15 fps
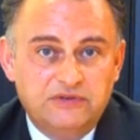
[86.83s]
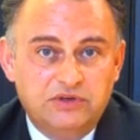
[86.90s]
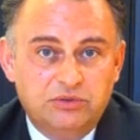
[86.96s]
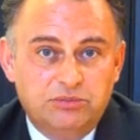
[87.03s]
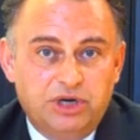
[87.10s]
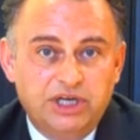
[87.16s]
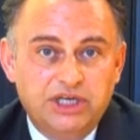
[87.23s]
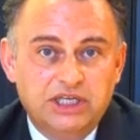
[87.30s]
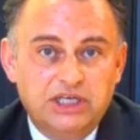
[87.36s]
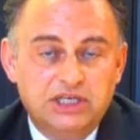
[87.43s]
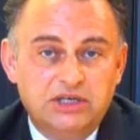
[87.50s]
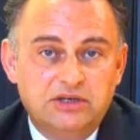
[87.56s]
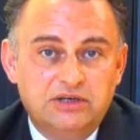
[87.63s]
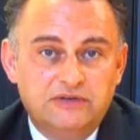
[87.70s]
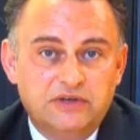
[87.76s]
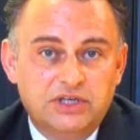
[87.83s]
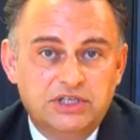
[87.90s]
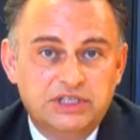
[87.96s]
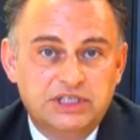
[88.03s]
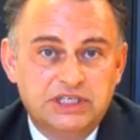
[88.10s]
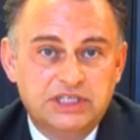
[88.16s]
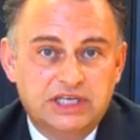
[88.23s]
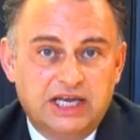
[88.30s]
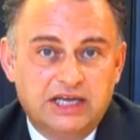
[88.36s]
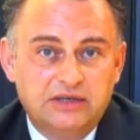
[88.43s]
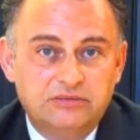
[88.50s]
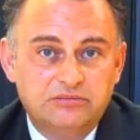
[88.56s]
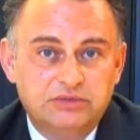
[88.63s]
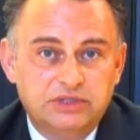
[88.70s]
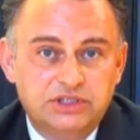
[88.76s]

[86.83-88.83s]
if you're buying in a university town,